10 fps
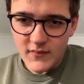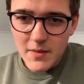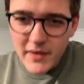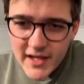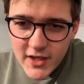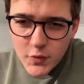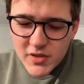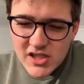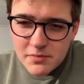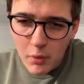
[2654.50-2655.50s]
Mini
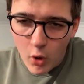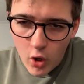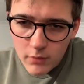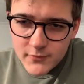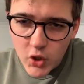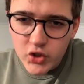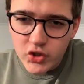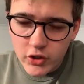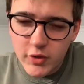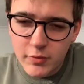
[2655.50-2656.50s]
Cooper Sport or
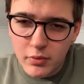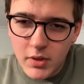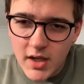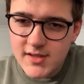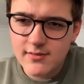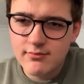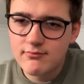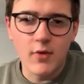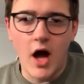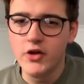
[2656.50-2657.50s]
John Cooper Works?
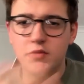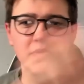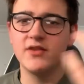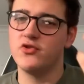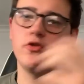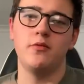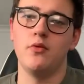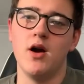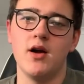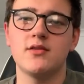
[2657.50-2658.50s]
100% John Cooper
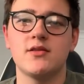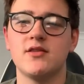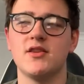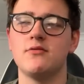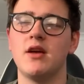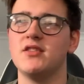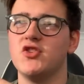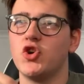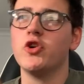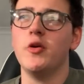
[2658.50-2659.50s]
Works, because a
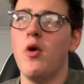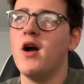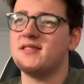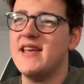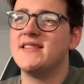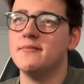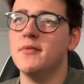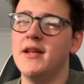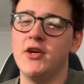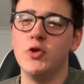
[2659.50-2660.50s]
John Cooper Works is a
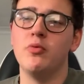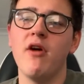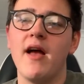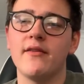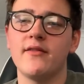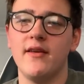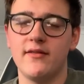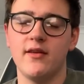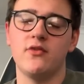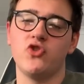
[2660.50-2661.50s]
Mini Cooper S.
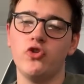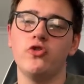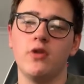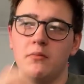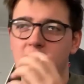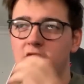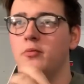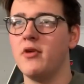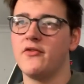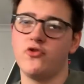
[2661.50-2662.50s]
It's a Mini
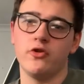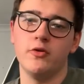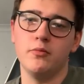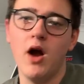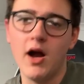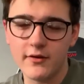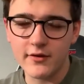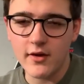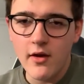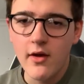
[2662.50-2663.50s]
Cooper S John Cooper Works.
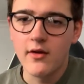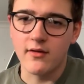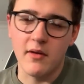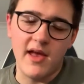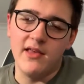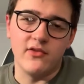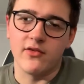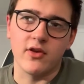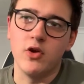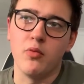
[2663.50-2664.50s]
So it is
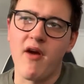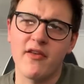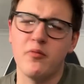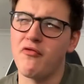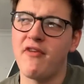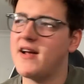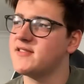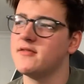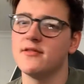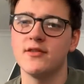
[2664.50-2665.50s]
just a Cooper S, but
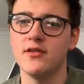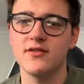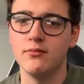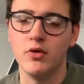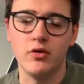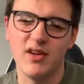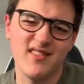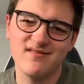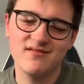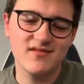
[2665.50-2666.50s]
faster and got some more
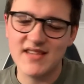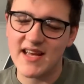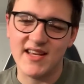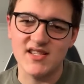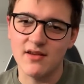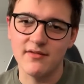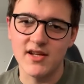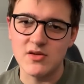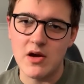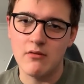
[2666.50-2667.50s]
like techie stuff in
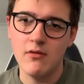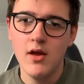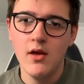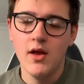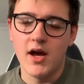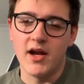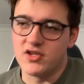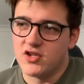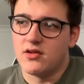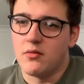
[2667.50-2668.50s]
it as well. And
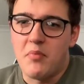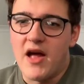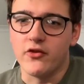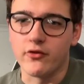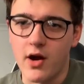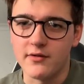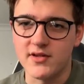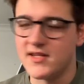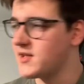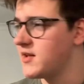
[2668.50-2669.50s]
it's just a better drive
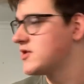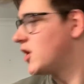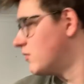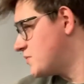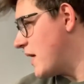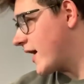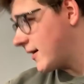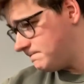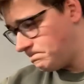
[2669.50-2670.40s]
because it's like the top spec.